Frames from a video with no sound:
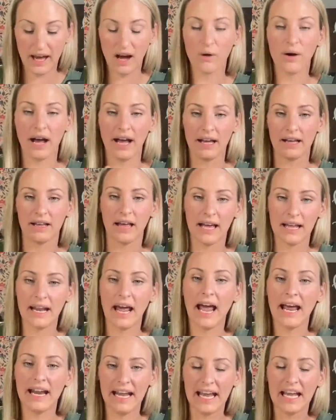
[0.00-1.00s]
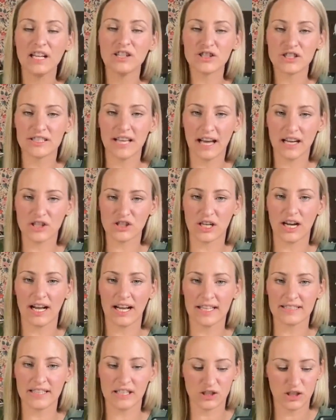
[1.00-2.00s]
Okay, and each section, I
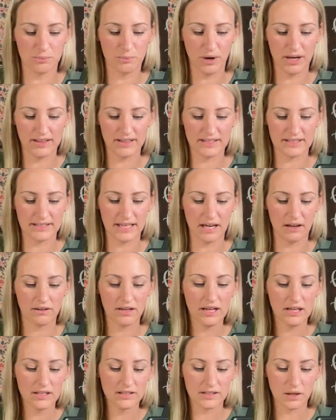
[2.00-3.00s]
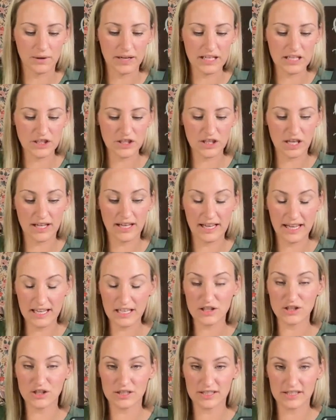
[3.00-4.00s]
guess I should break this down. So
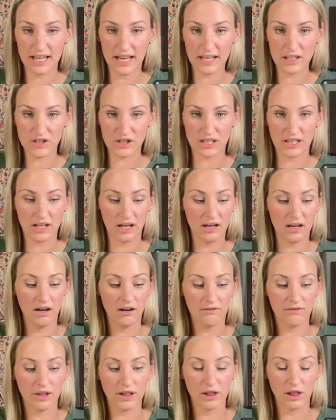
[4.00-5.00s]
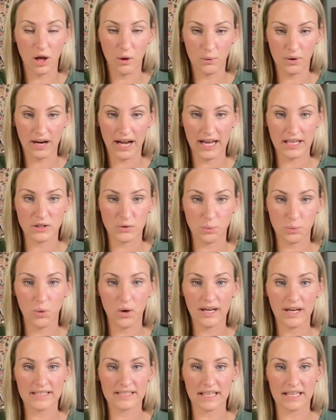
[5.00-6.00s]
each section of lowercase
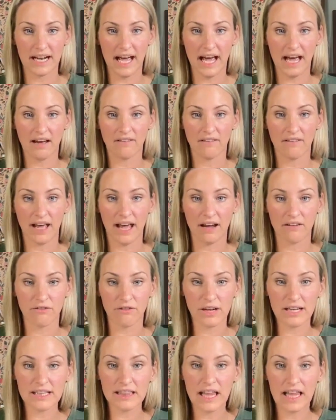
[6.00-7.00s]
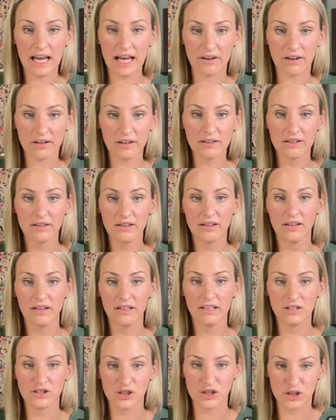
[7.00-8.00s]
1 is going to have every letter
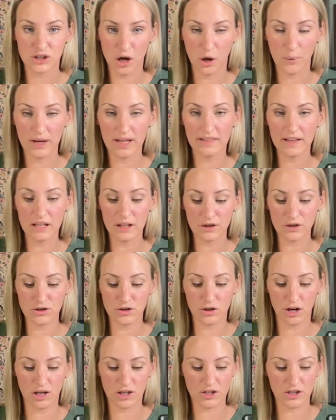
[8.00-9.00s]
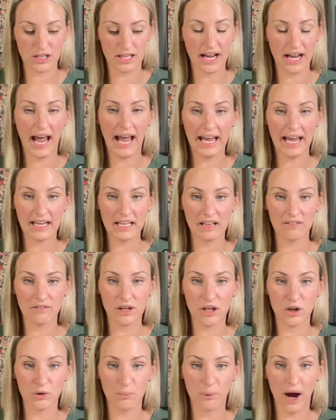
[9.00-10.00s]
showing the instruction and
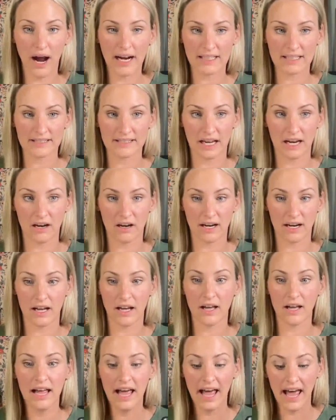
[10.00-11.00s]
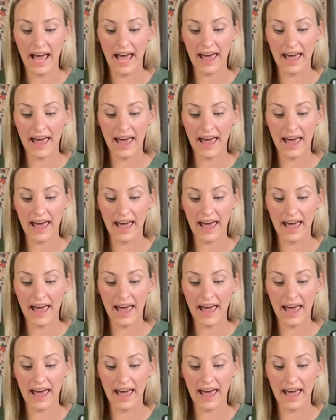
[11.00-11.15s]
giving you practice area.